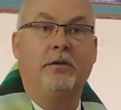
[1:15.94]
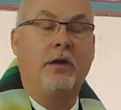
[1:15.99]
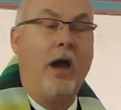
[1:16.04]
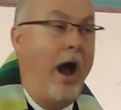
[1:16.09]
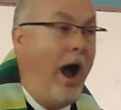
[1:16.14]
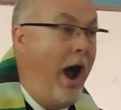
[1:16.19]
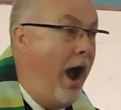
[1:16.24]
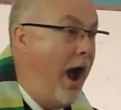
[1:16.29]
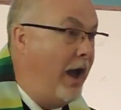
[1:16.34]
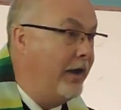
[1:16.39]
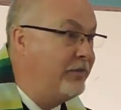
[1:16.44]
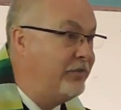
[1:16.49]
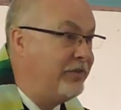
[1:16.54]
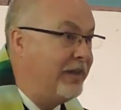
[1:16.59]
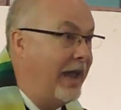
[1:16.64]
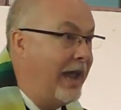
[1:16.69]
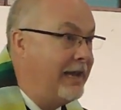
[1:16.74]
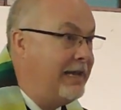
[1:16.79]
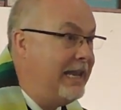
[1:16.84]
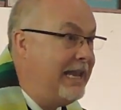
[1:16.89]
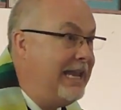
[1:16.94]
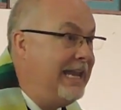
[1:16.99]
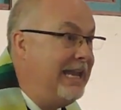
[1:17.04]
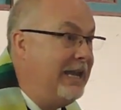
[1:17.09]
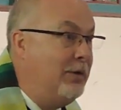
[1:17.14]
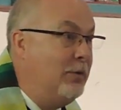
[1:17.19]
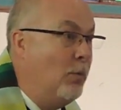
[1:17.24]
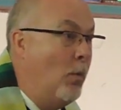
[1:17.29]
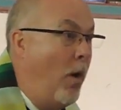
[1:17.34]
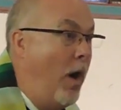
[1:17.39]
God said
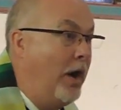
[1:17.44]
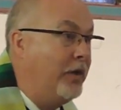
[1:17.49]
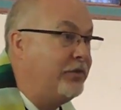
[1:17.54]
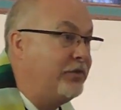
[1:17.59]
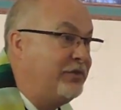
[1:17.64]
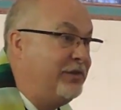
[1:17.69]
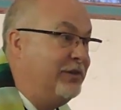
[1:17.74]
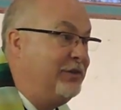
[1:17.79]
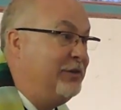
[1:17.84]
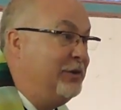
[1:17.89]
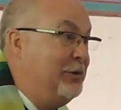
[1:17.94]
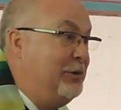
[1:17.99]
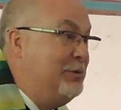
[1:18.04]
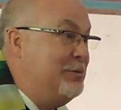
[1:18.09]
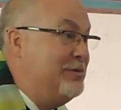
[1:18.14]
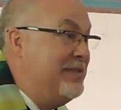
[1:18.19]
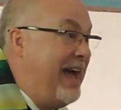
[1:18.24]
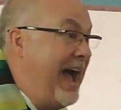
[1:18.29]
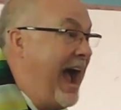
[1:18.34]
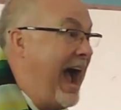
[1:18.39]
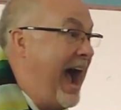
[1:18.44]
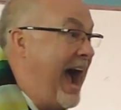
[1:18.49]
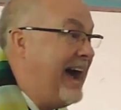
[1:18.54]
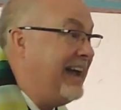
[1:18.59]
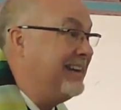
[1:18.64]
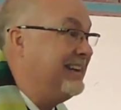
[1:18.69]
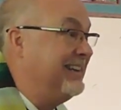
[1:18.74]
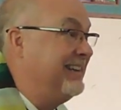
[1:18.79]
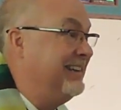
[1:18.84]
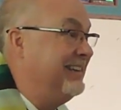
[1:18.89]
He wants to do
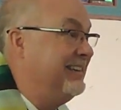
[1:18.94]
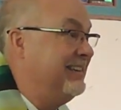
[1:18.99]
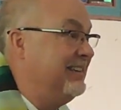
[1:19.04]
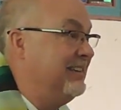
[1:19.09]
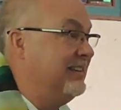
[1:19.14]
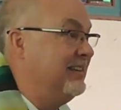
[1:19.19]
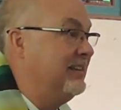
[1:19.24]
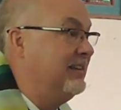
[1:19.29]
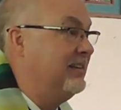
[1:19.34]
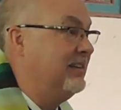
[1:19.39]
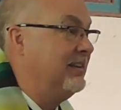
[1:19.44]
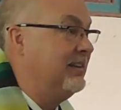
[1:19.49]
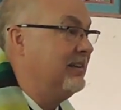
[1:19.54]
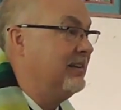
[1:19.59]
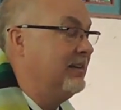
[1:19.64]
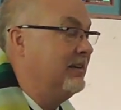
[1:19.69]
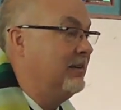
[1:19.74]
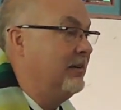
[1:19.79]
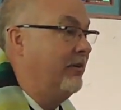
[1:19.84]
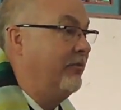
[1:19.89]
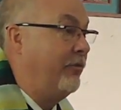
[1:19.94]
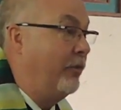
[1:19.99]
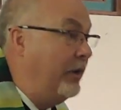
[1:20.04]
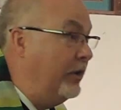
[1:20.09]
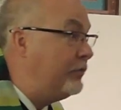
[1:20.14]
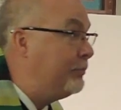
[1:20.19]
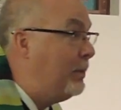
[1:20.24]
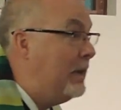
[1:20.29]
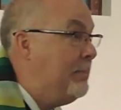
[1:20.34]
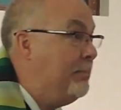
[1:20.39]
that for
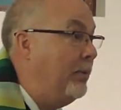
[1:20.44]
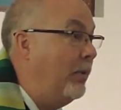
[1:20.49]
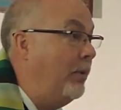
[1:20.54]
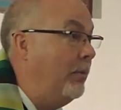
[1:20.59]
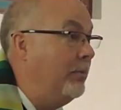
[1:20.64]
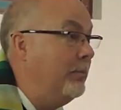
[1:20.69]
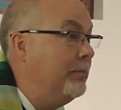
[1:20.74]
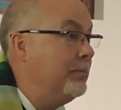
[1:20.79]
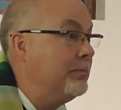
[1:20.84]
His people